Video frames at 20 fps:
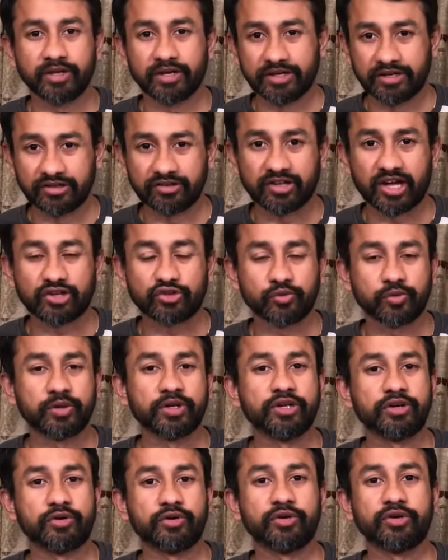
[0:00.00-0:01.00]
It is
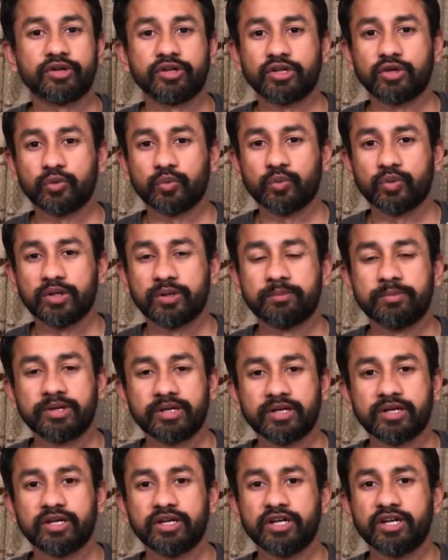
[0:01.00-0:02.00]
actually good. You will
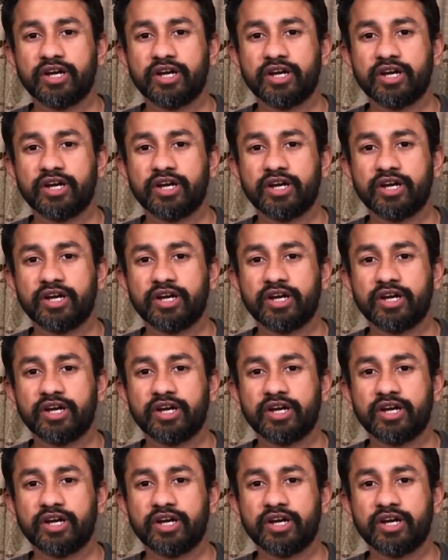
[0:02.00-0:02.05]
be